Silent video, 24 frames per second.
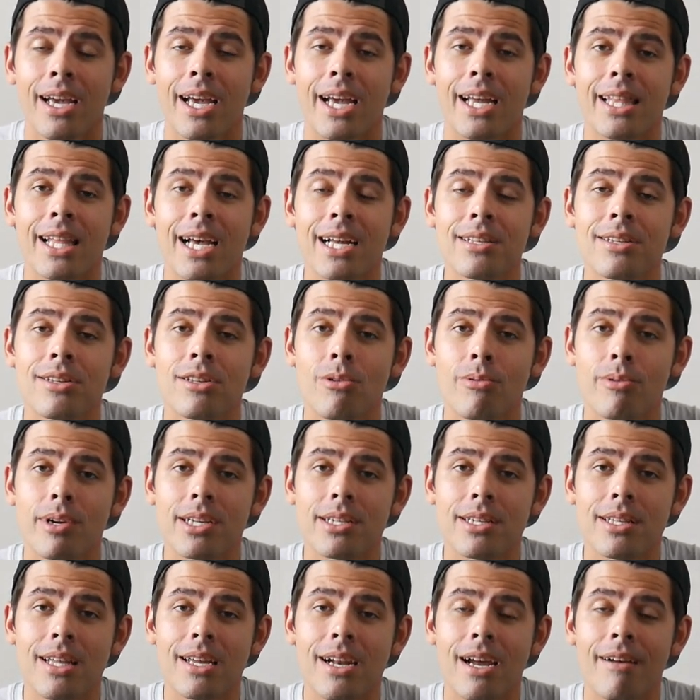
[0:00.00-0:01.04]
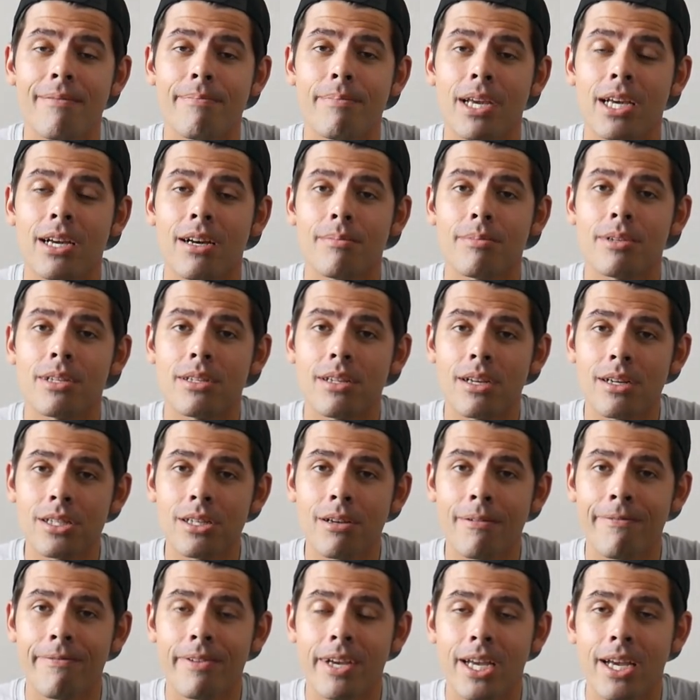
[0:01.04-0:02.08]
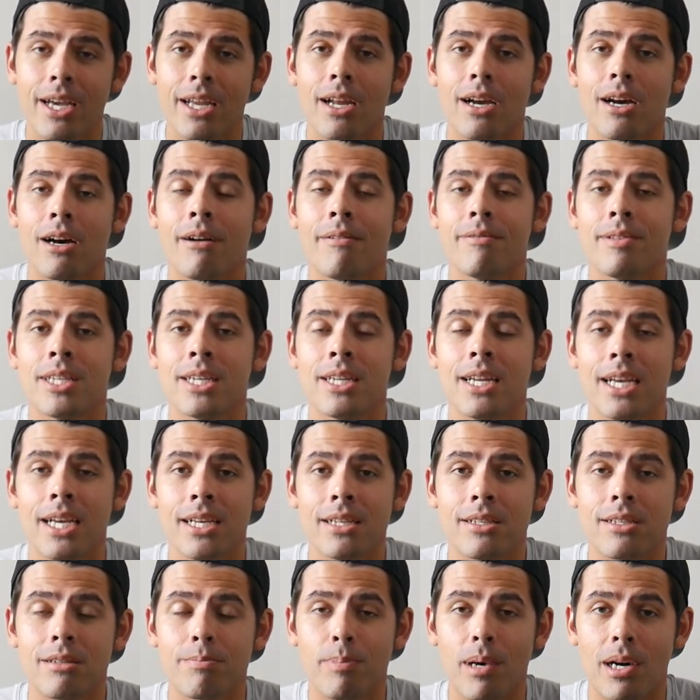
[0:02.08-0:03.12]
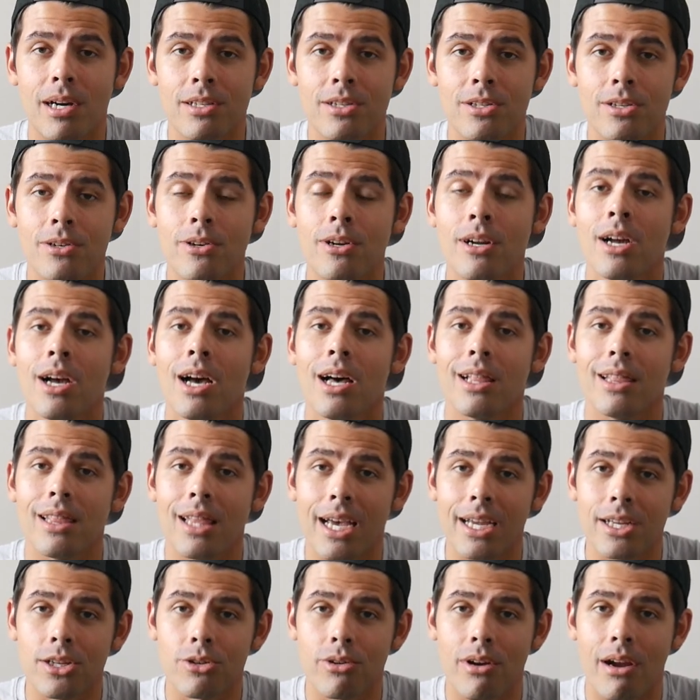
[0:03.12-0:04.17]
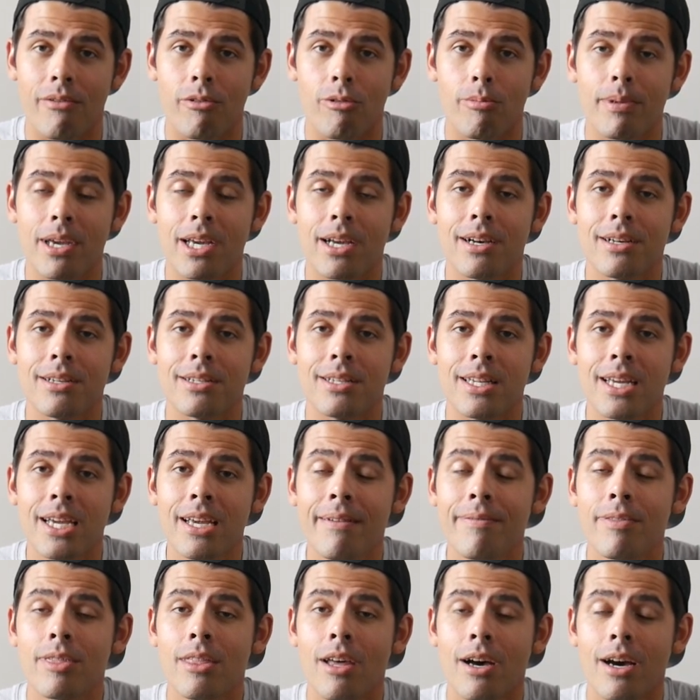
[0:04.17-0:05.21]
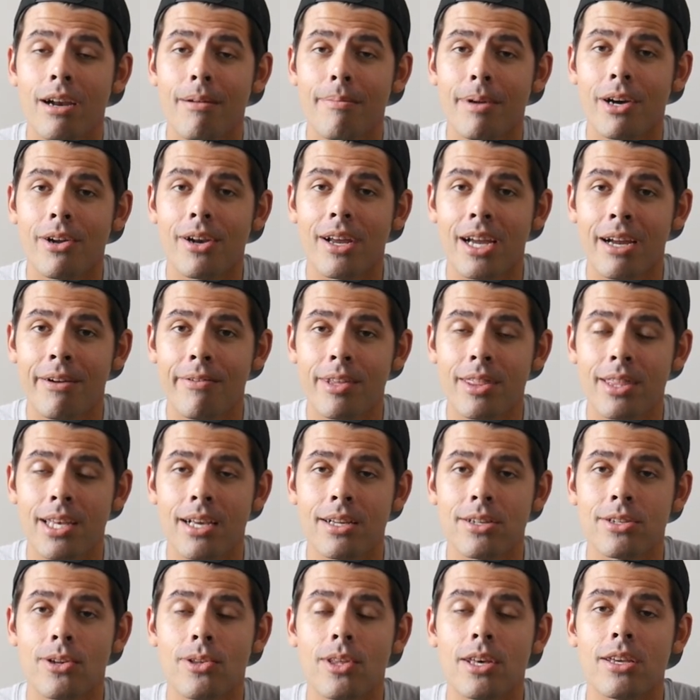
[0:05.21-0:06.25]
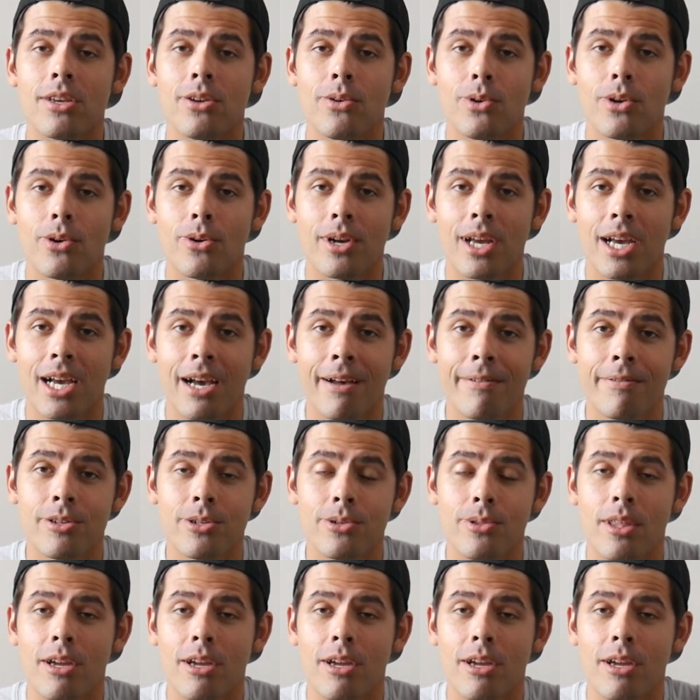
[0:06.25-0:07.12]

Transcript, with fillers: And that's the reason that I've become such a fan of today's sponsor, LiteTravel, because they have thought about everything so that you don't have to.